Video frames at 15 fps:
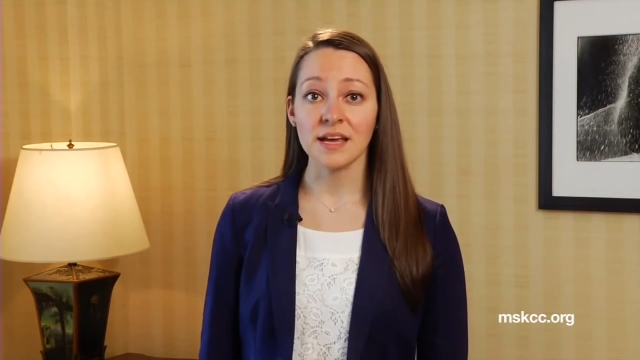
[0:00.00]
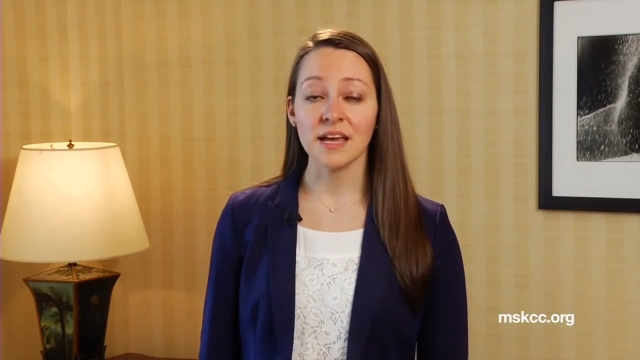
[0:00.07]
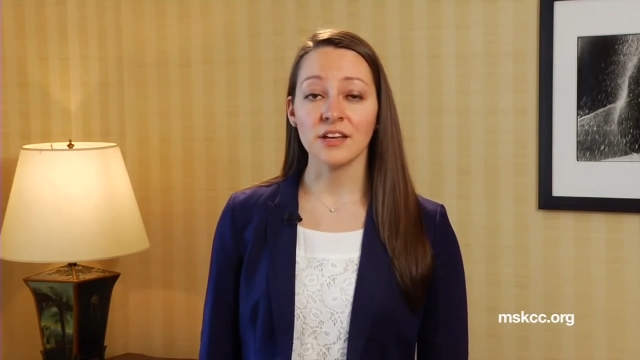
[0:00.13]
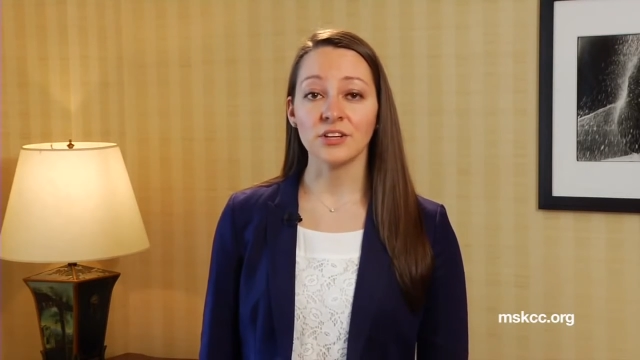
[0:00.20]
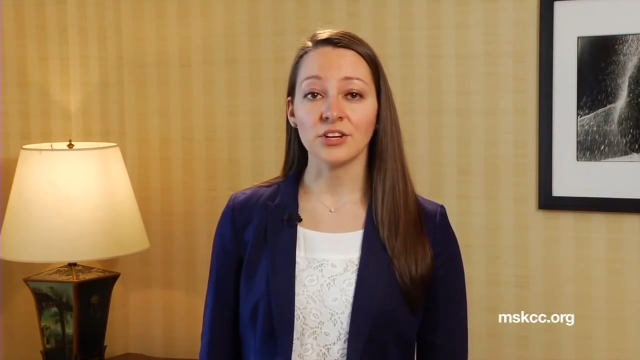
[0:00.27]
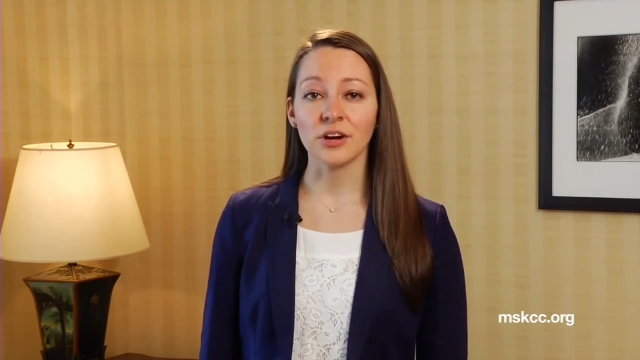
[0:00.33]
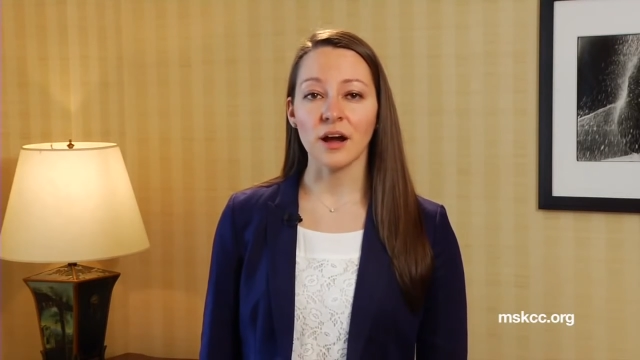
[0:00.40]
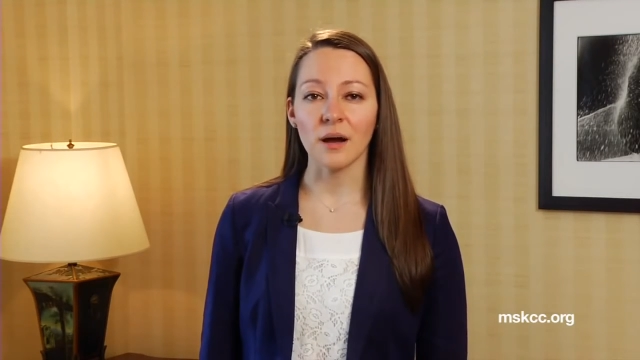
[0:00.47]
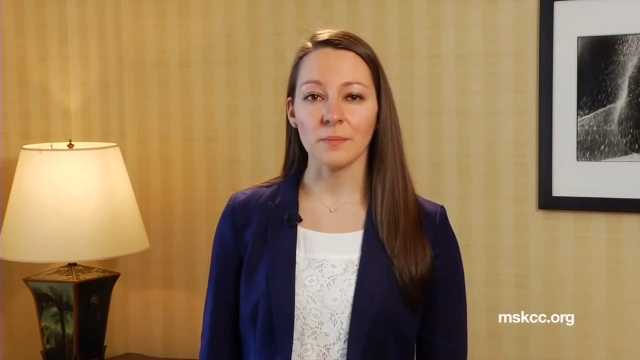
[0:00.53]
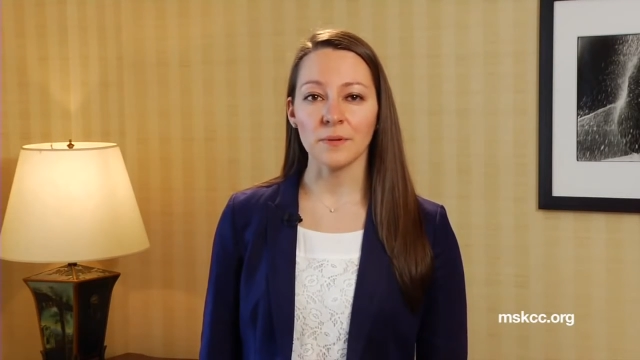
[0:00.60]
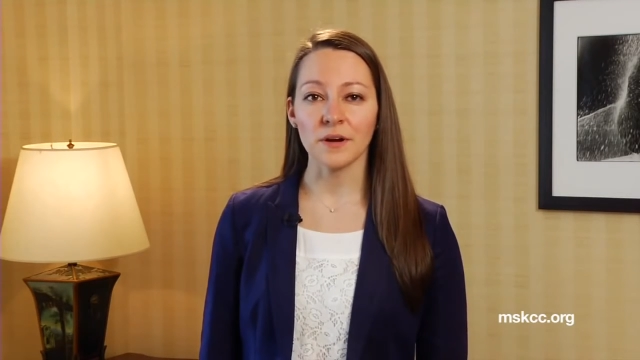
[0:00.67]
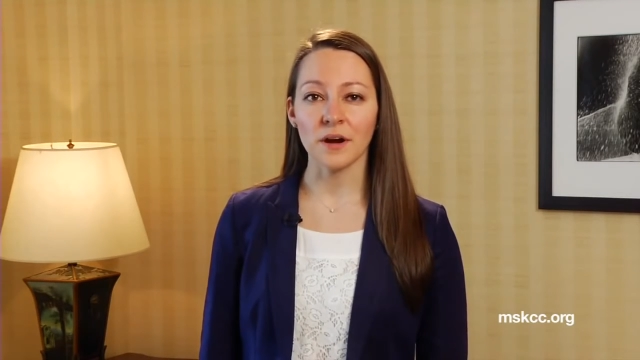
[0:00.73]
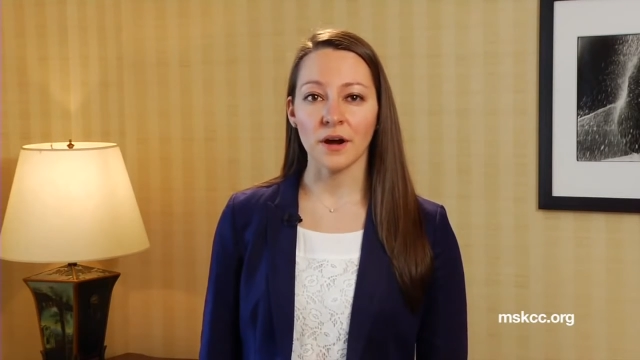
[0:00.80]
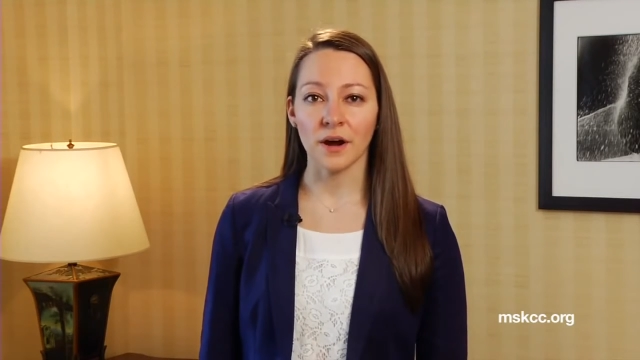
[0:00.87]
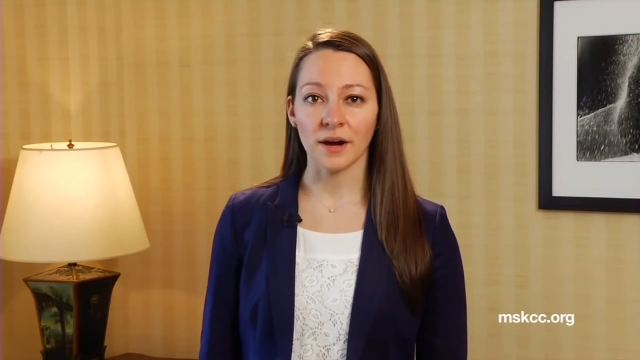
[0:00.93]
in your
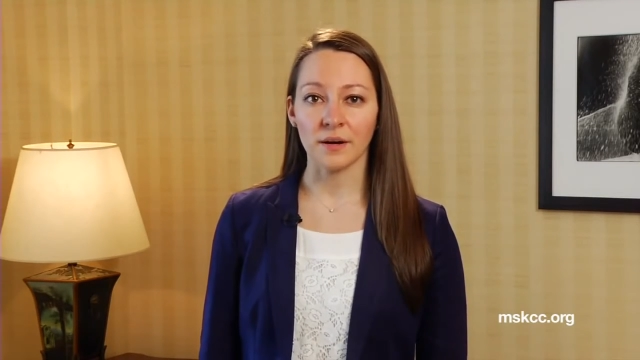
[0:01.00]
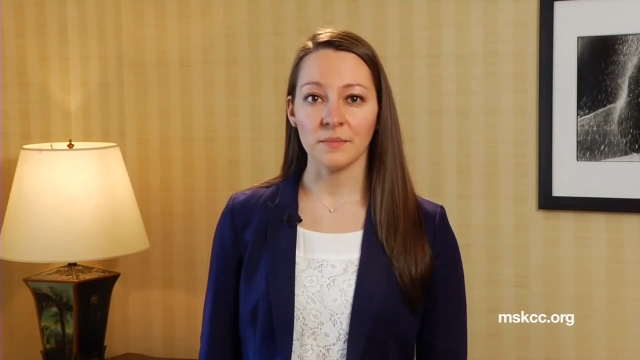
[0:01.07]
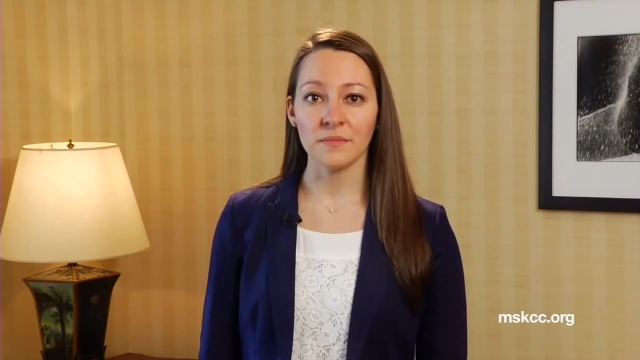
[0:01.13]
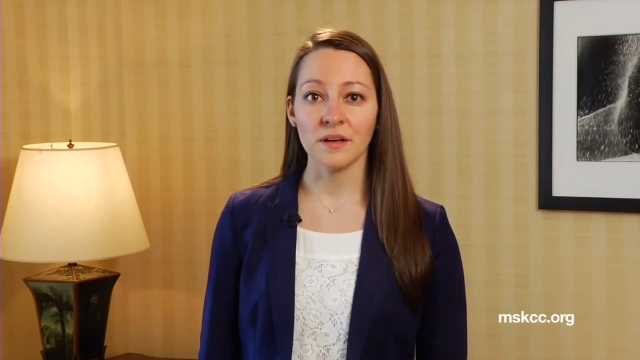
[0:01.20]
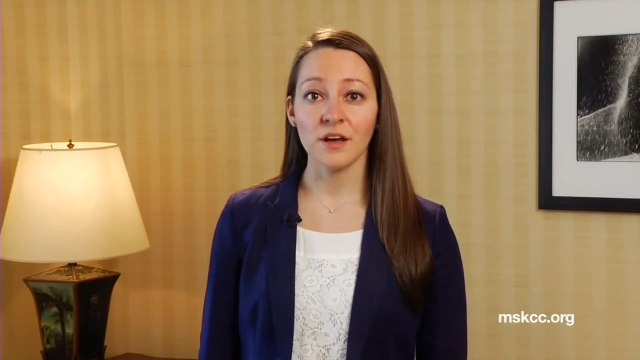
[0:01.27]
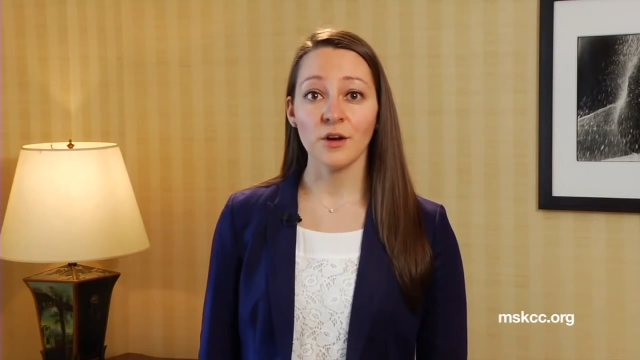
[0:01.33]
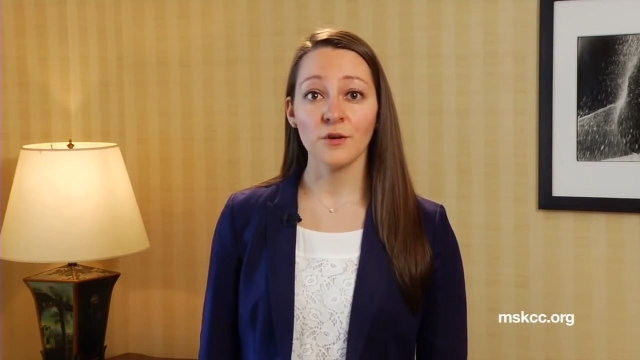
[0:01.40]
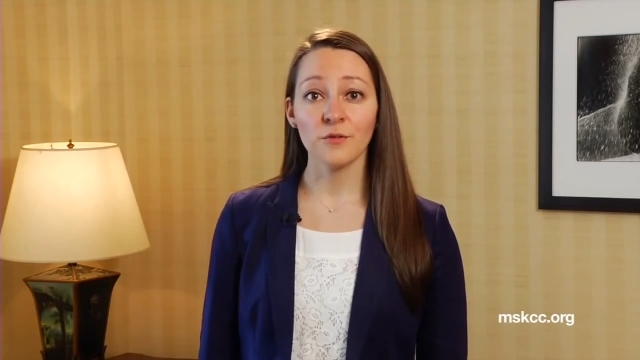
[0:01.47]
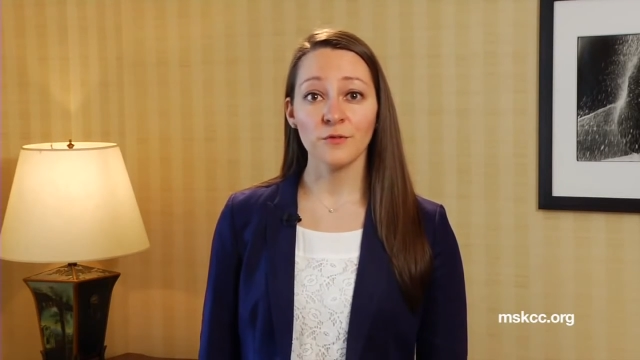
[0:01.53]
upper arm,